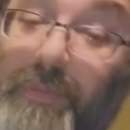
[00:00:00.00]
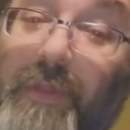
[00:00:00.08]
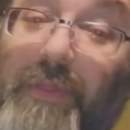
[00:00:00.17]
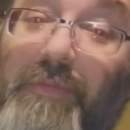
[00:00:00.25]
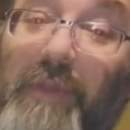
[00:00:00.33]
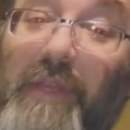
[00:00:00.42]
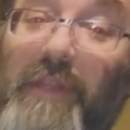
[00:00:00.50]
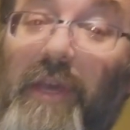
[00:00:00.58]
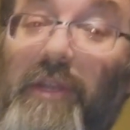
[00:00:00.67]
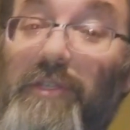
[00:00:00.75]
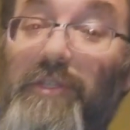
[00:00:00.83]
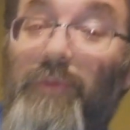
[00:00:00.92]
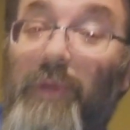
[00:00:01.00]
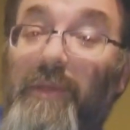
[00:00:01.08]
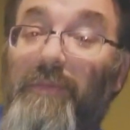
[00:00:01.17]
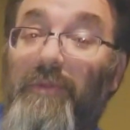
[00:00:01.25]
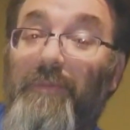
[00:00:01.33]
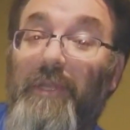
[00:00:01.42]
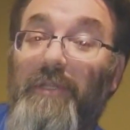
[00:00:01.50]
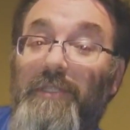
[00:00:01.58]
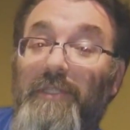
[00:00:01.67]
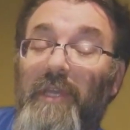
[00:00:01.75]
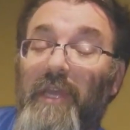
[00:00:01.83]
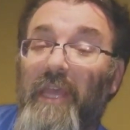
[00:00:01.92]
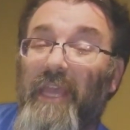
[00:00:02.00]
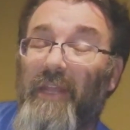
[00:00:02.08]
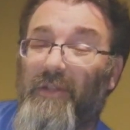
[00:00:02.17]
to 3 of the 120 millimeters. It'll